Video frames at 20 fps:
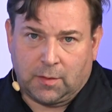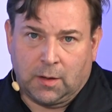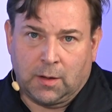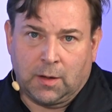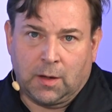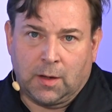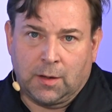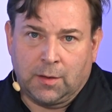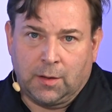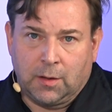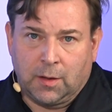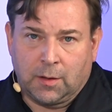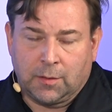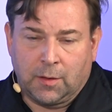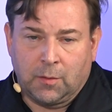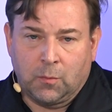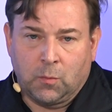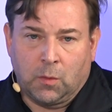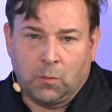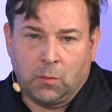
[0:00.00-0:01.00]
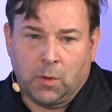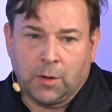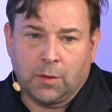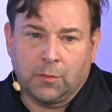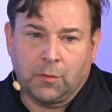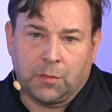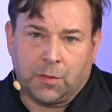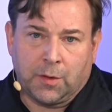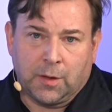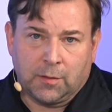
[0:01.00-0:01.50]
I think one of
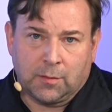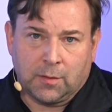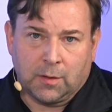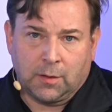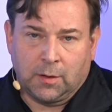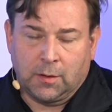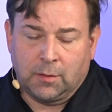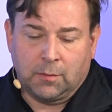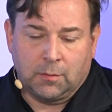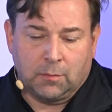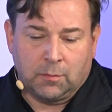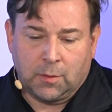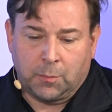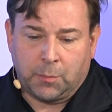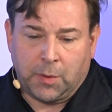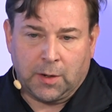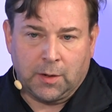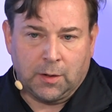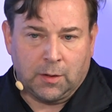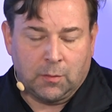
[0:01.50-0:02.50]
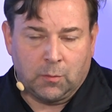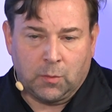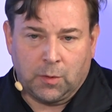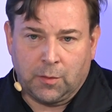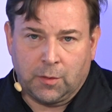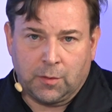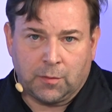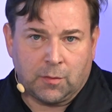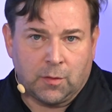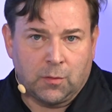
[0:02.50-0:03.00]
the things that depending on
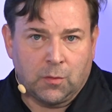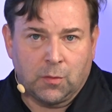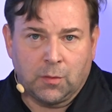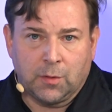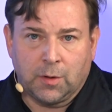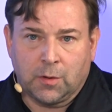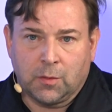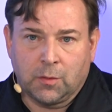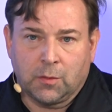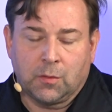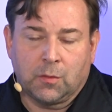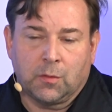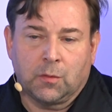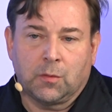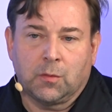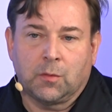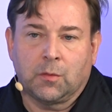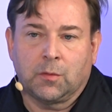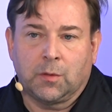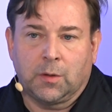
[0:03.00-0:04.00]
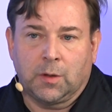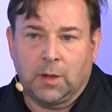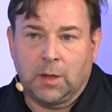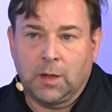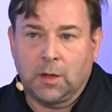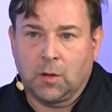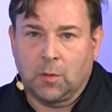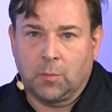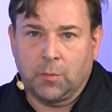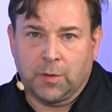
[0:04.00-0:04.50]
whether it's the Nordic or the
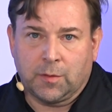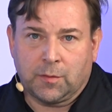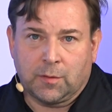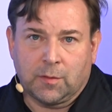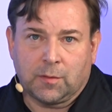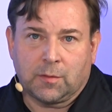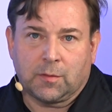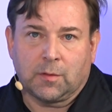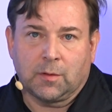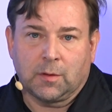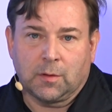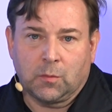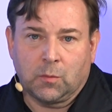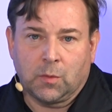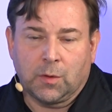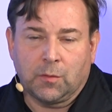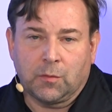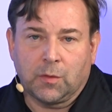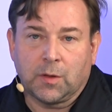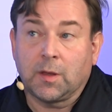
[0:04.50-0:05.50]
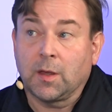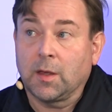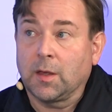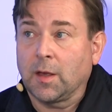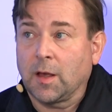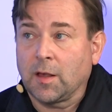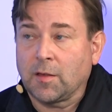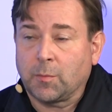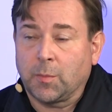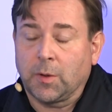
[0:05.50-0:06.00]
e-com business, one of the key
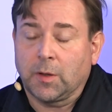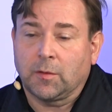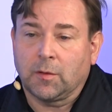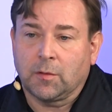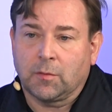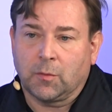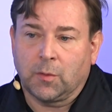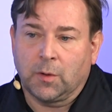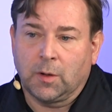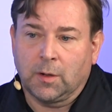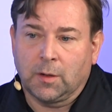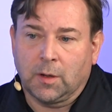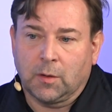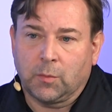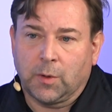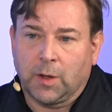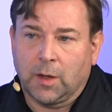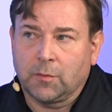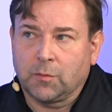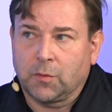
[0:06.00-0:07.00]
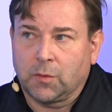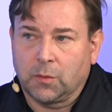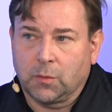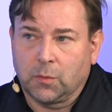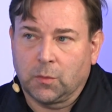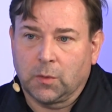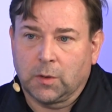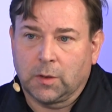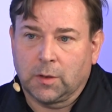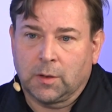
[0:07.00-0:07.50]
aspects is really that we have
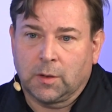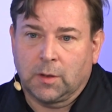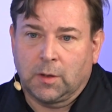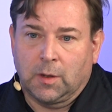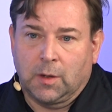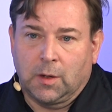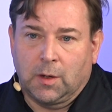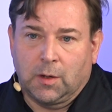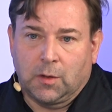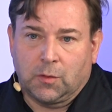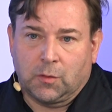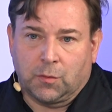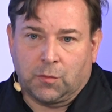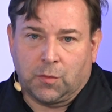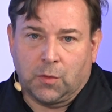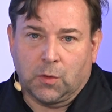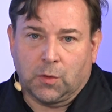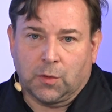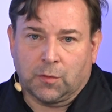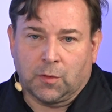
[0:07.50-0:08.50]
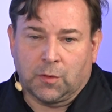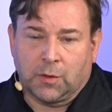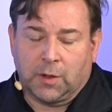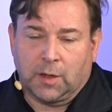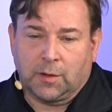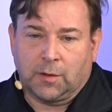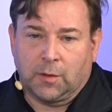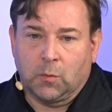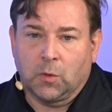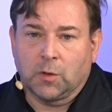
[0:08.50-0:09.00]
to focus on
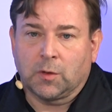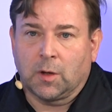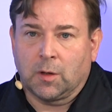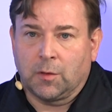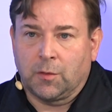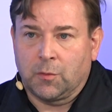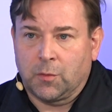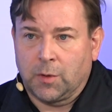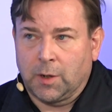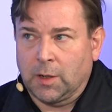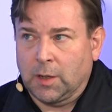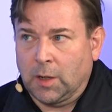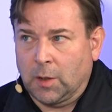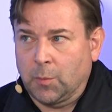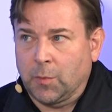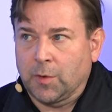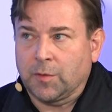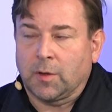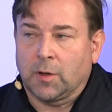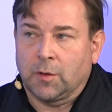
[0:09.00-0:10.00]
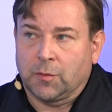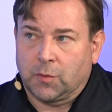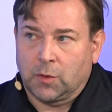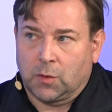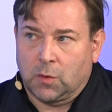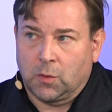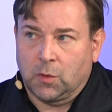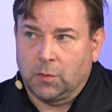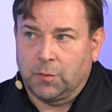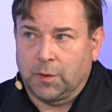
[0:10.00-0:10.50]
getting what are the real numbers after
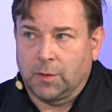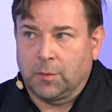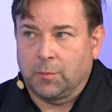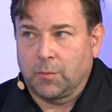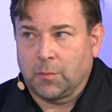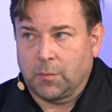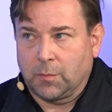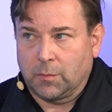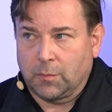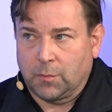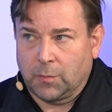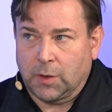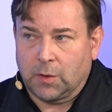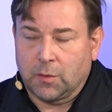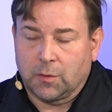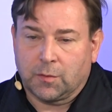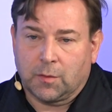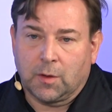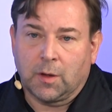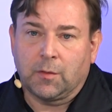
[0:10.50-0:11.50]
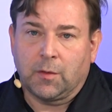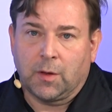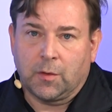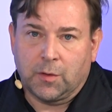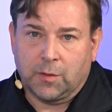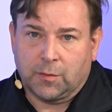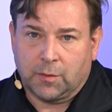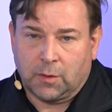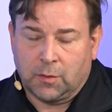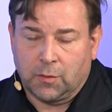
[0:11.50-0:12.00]
COVID, because there
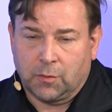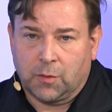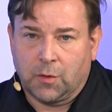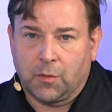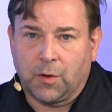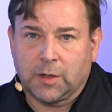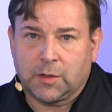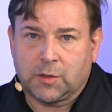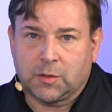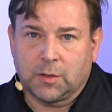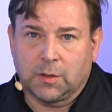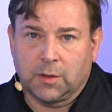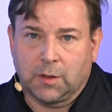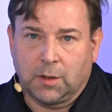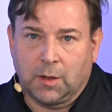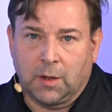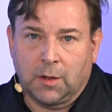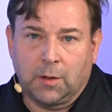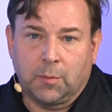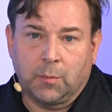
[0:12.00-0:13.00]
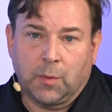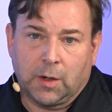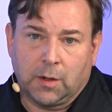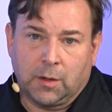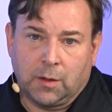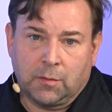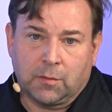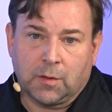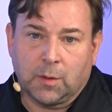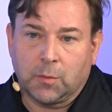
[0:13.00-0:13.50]
is a correction, and
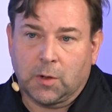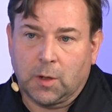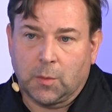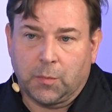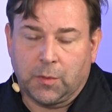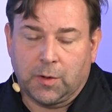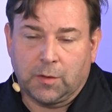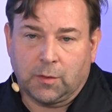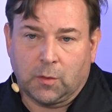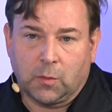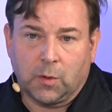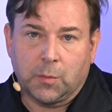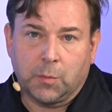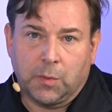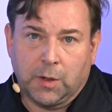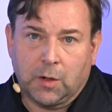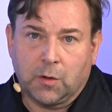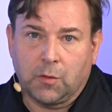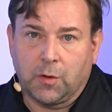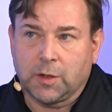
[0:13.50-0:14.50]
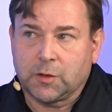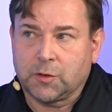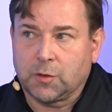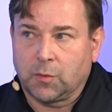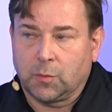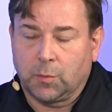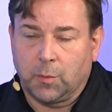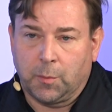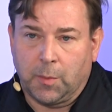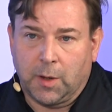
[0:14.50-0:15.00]
in some companies a quite big correction
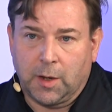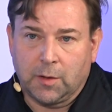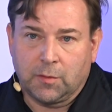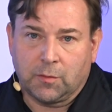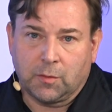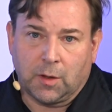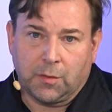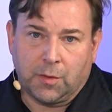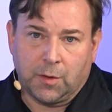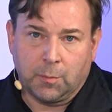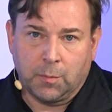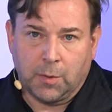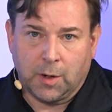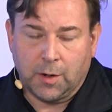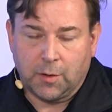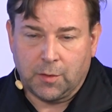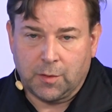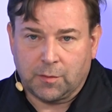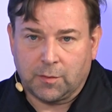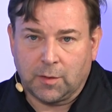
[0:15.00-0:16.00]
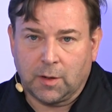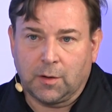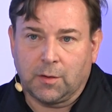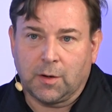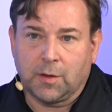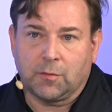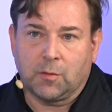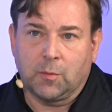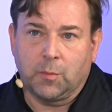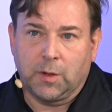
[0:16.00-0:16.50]
to be made. So I think buyer and seller
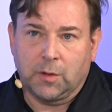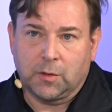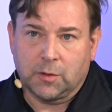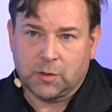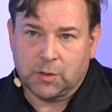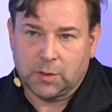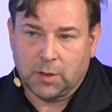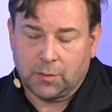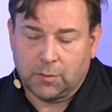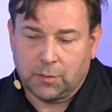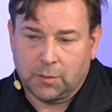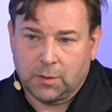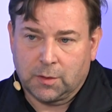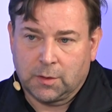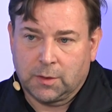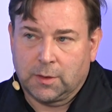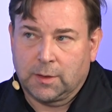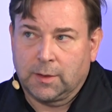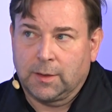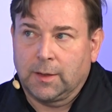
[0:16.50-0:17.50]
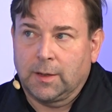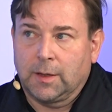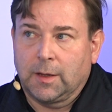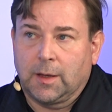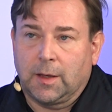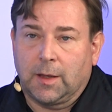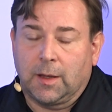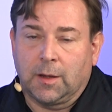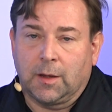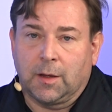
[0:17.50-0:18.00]
has to meet each other
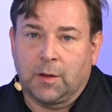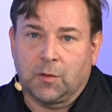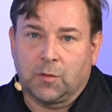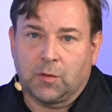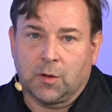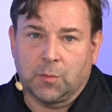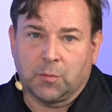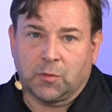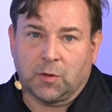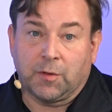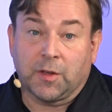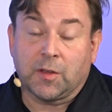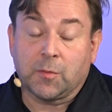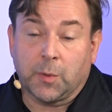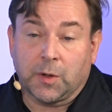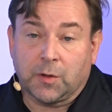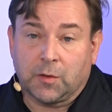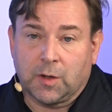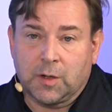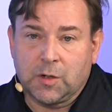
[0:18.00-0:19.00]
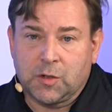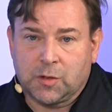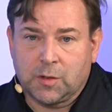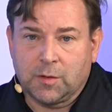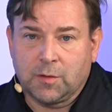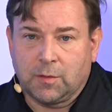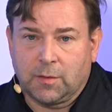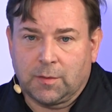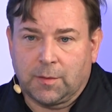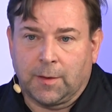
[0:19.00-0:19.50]
in terms of
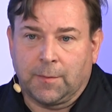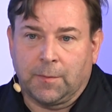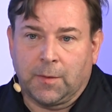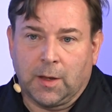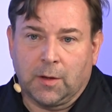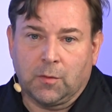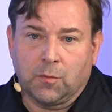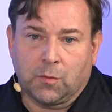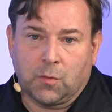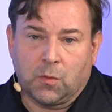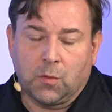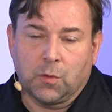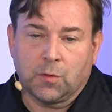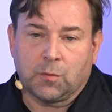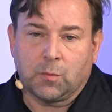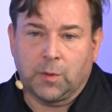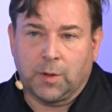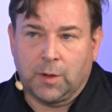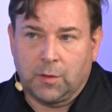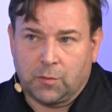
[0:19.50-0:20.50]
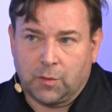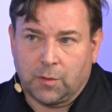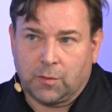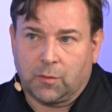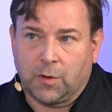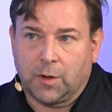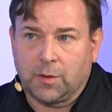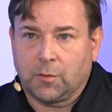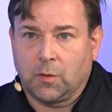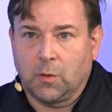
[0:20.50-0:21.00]
expectations. And then, of course, with interest
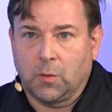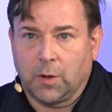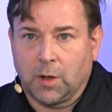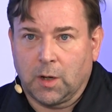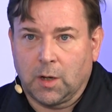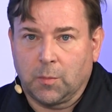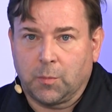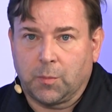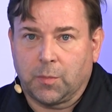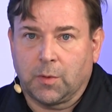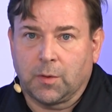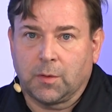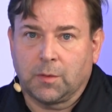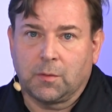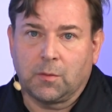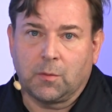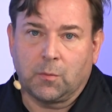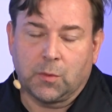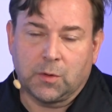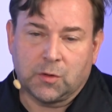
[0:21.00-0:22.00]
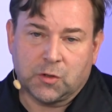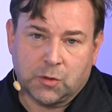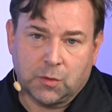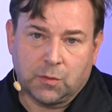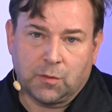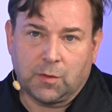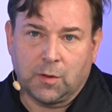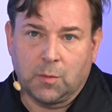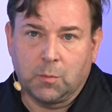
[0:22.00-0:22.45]
rates going up, we should see